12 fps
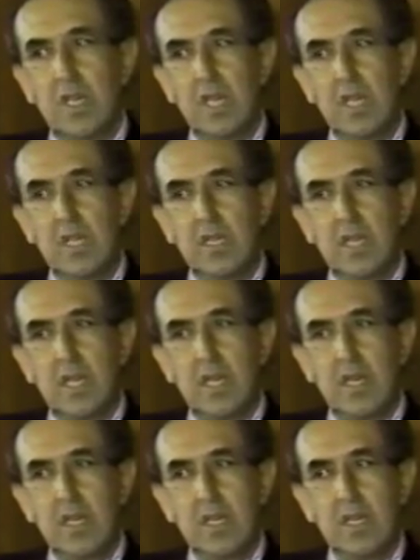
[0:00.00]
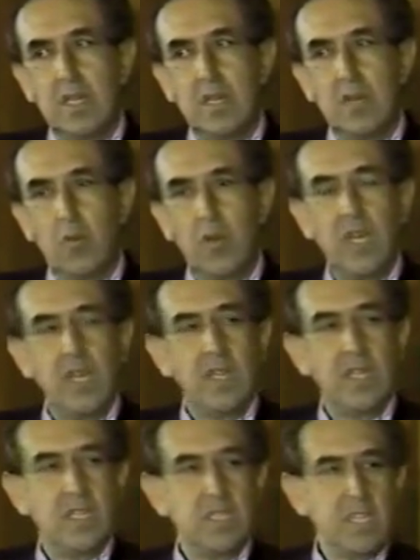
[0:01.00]
in the way
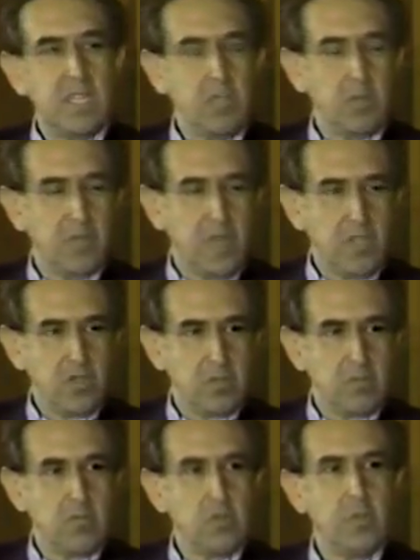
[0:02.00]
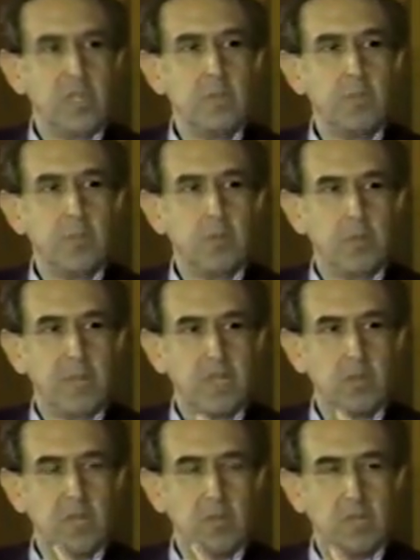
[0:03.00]
that the city would function, to bring people
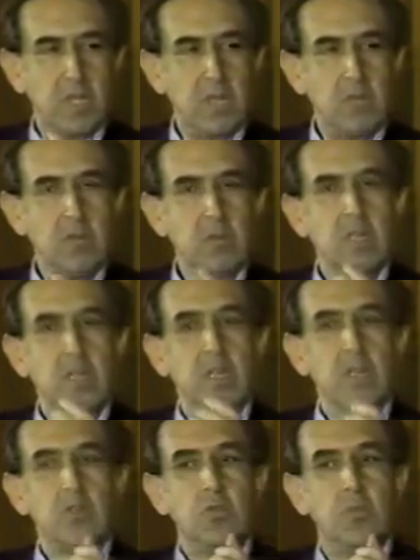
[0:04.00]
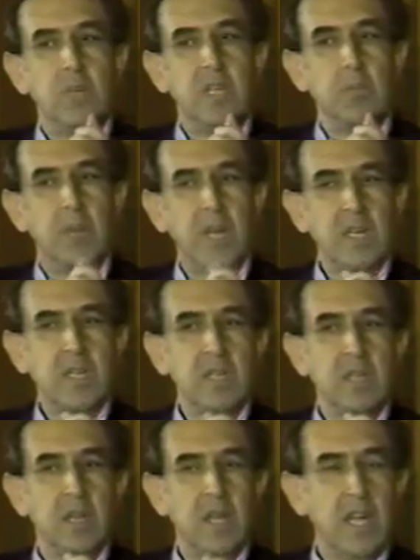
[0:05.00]
back to downtown, to bring back
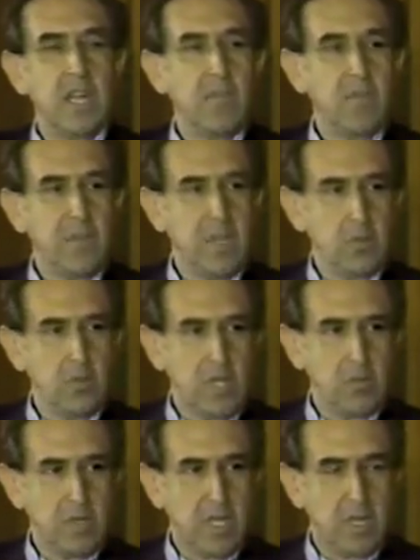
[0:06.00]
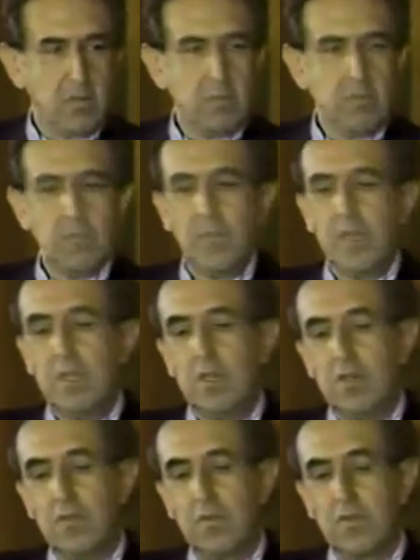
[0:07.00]
life into downtown
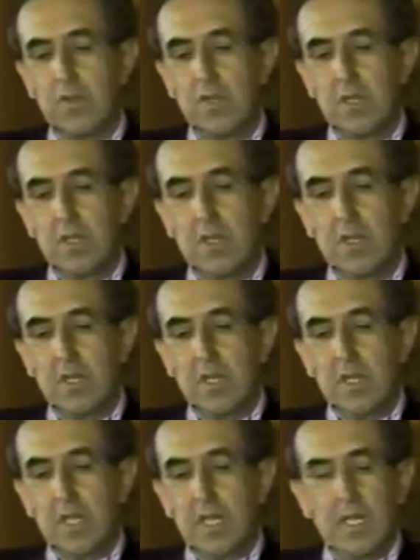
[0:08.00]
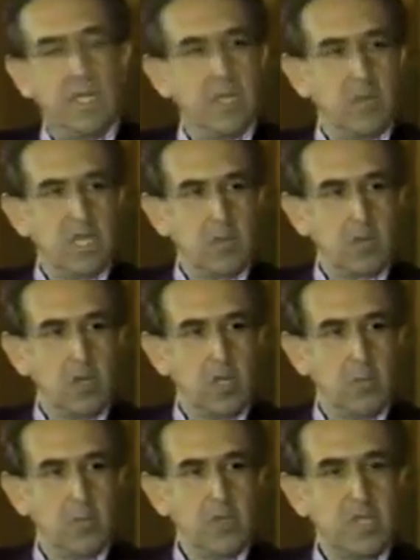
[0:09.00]
of downtown
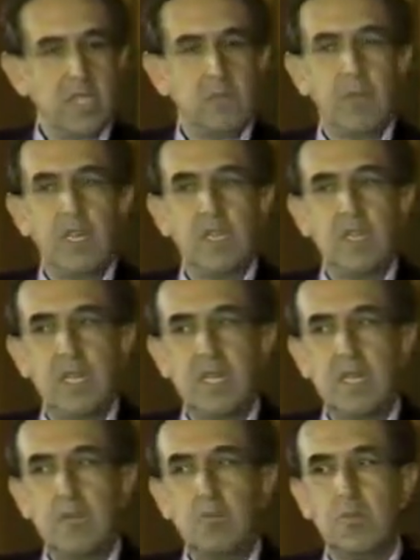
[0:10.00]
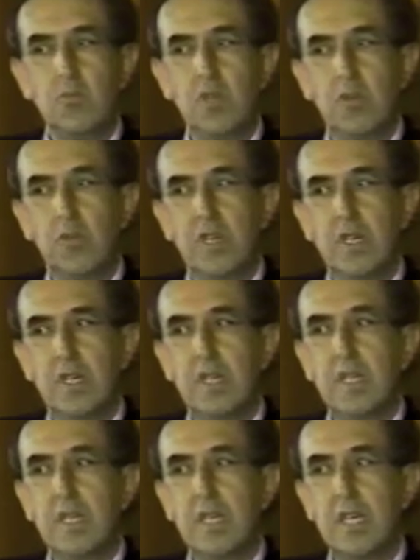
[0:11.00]
Columbus. By the time we were
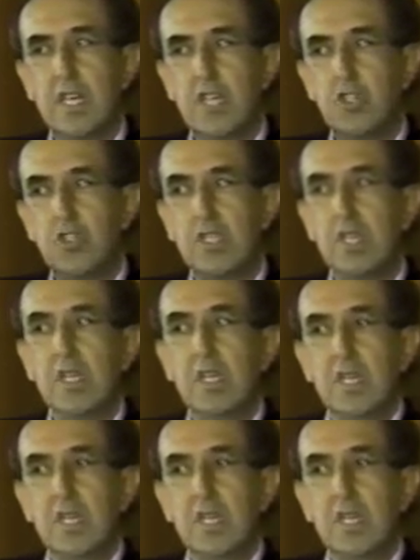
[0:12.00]
engaged,